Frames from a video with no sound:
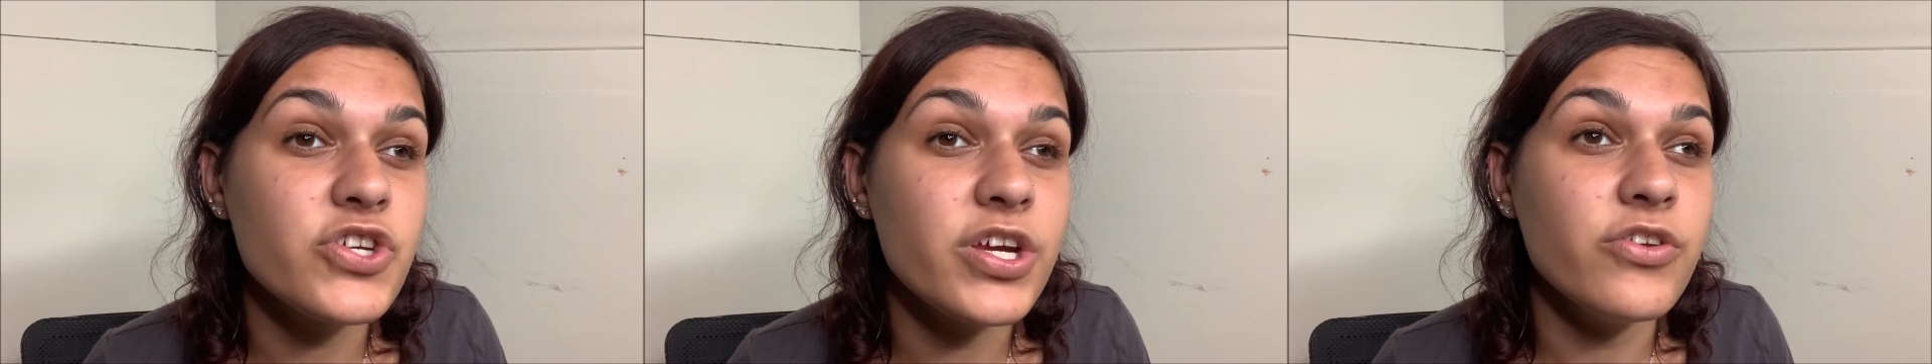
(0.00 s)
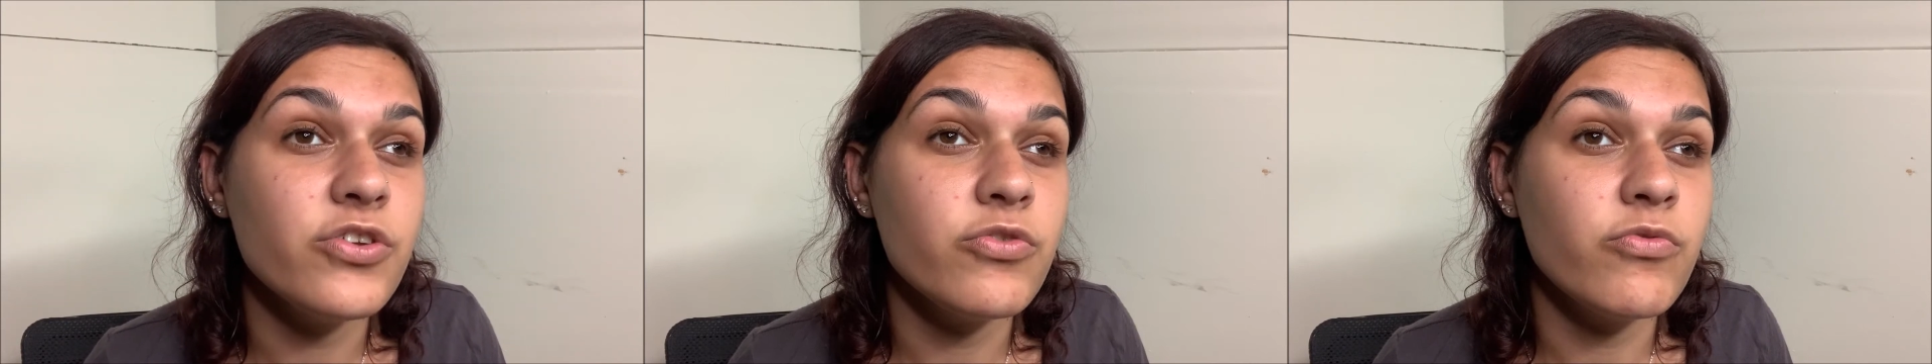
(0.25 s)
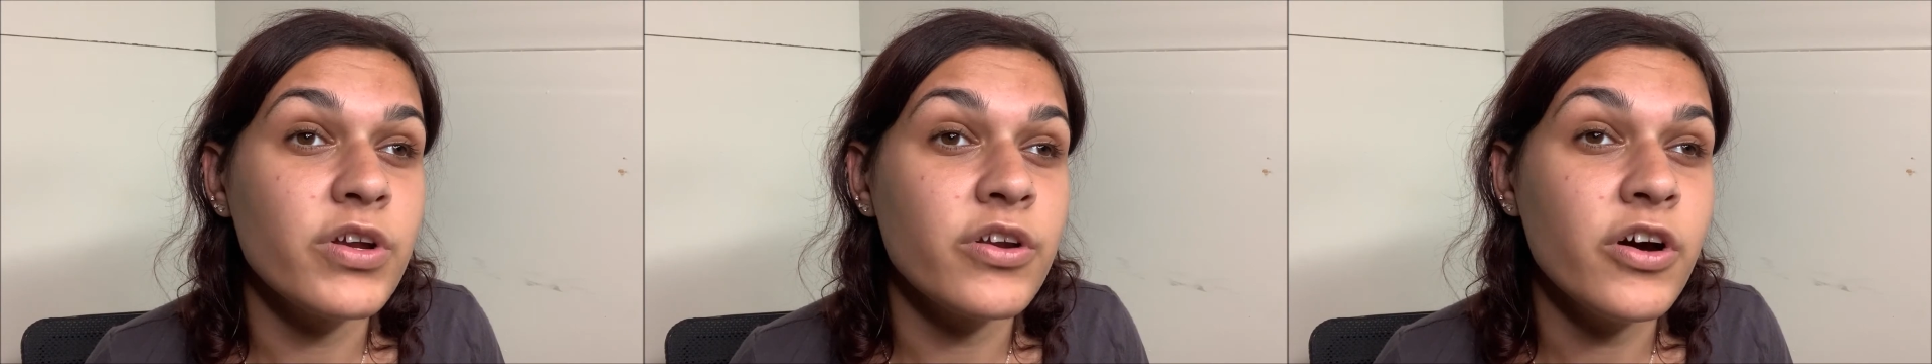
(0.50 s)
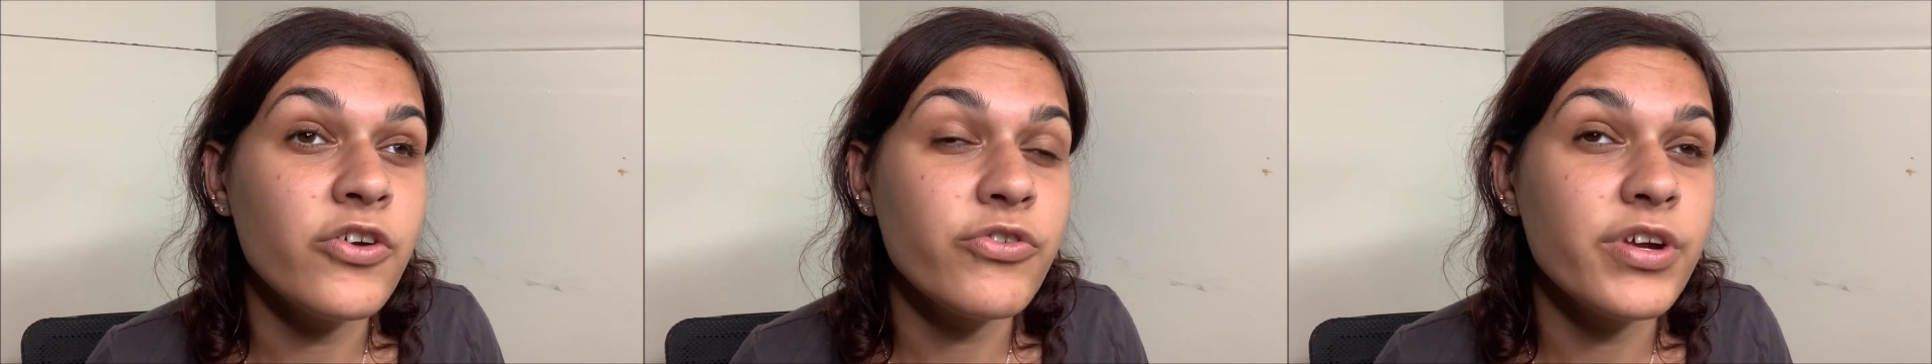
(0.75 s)
a new
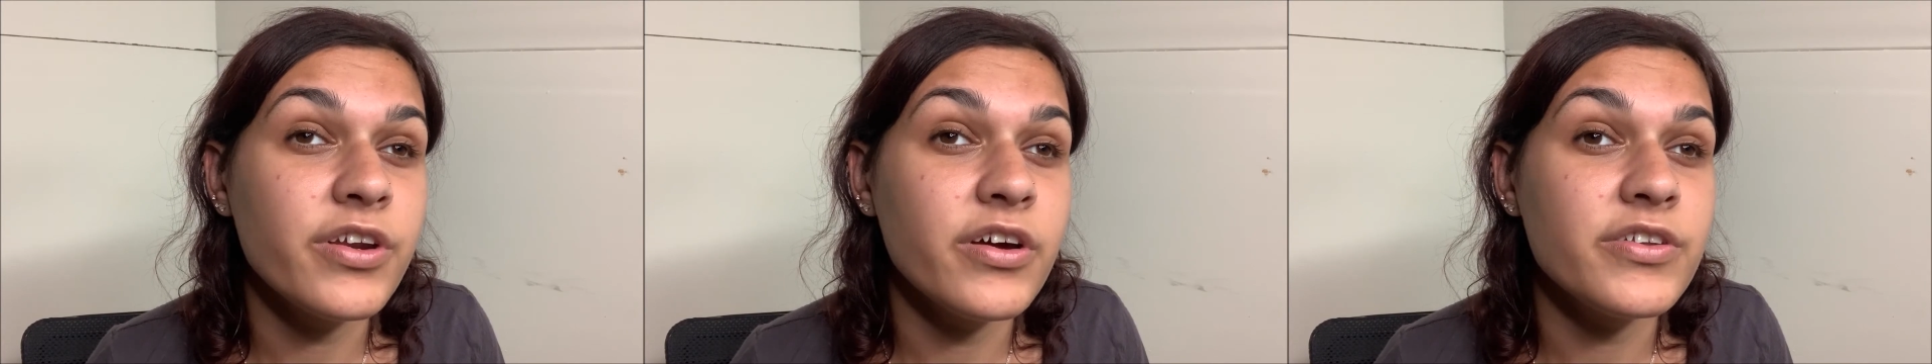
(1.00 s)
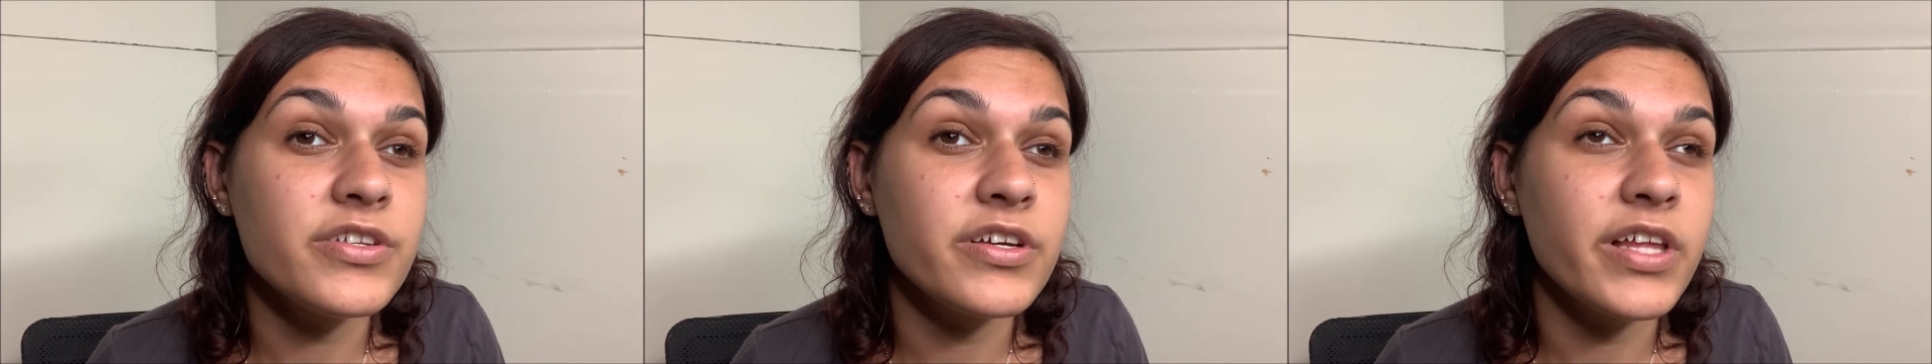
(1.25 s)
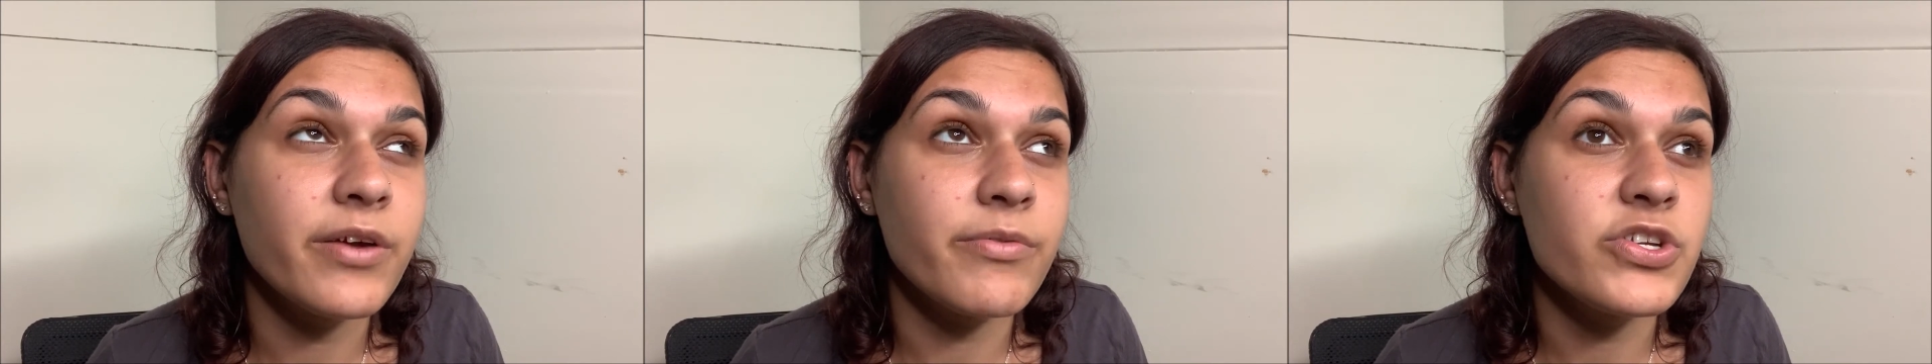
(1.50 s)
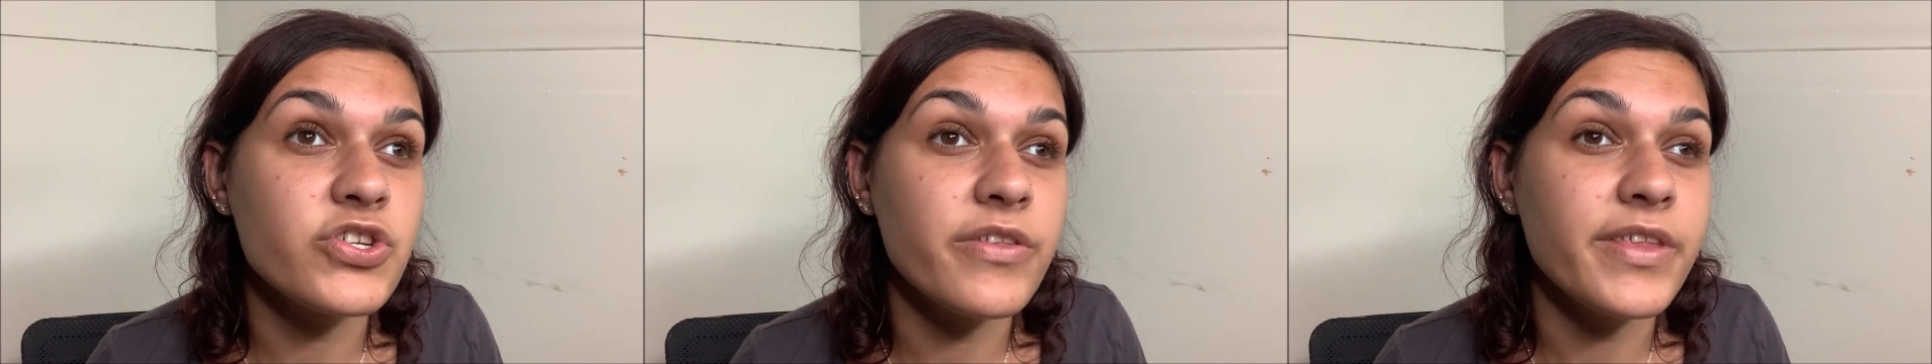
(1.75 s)
100 until I
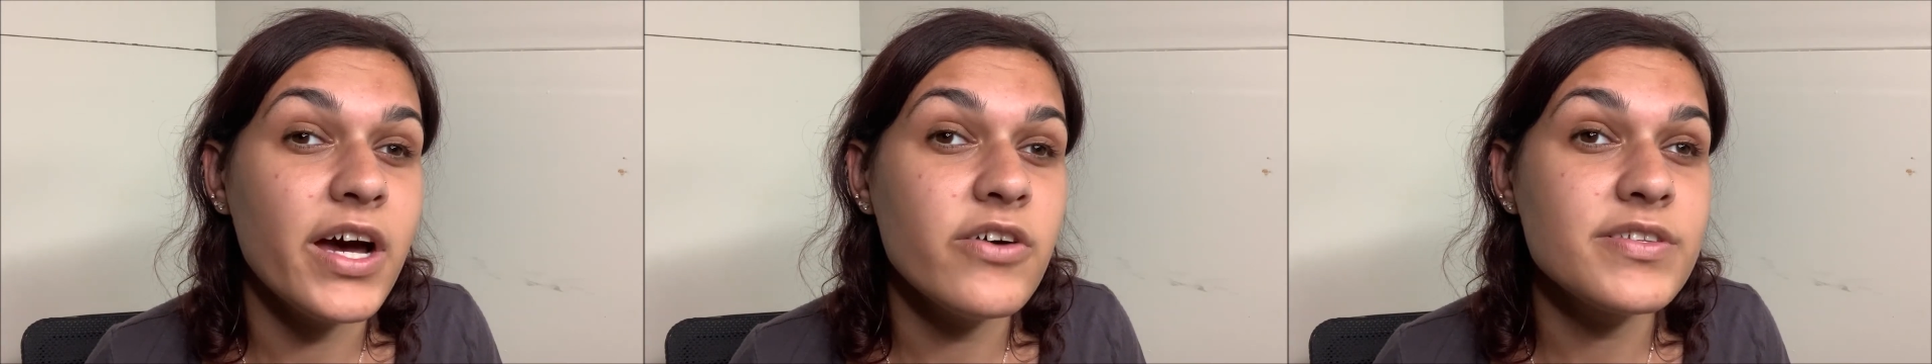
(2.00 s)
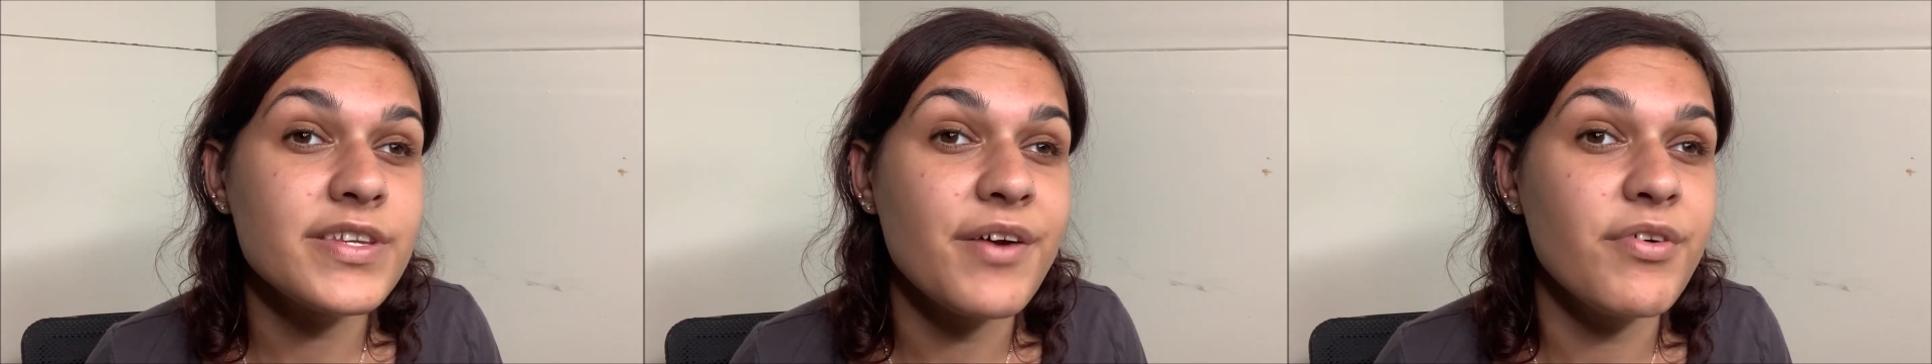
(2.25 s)
reach 1,000,